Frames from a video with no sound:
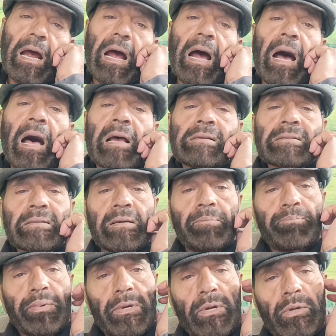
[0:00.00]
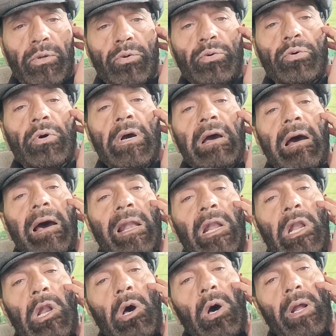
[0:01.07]
as compared to a
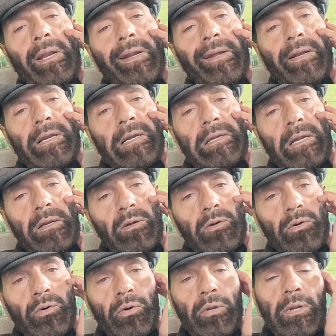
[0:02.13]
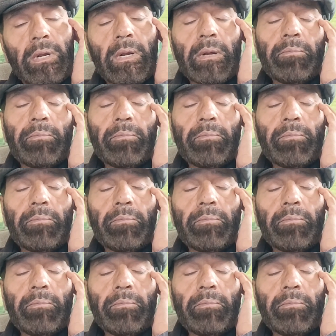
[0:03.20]
non-written goal.